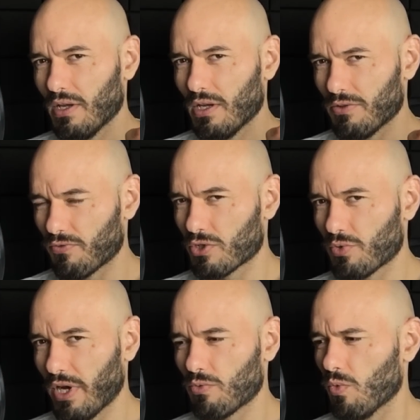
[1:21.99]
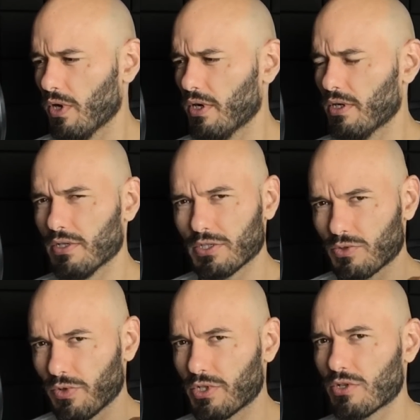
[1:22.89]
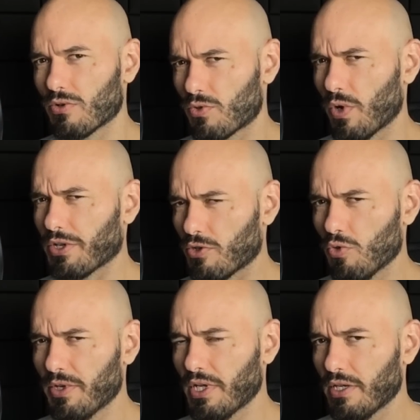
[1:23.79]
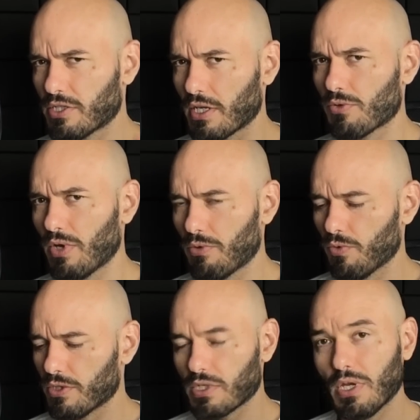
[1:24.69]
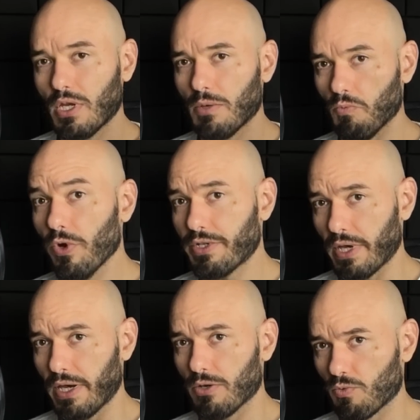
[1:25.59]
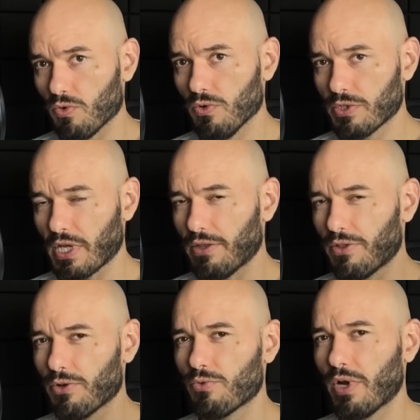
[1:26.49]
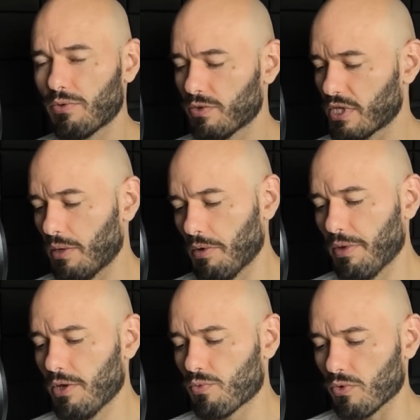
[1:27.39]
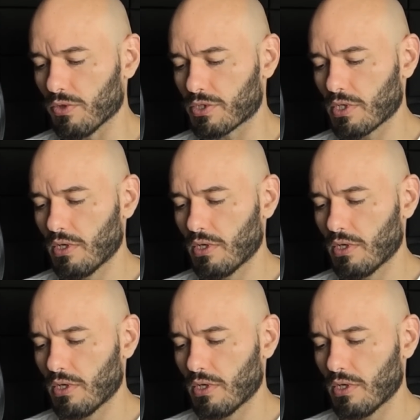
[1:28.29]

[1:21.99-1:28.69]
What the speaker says: First round was traditional karate kumite, second round was Muay Thai rules, and the third round was MMA rules.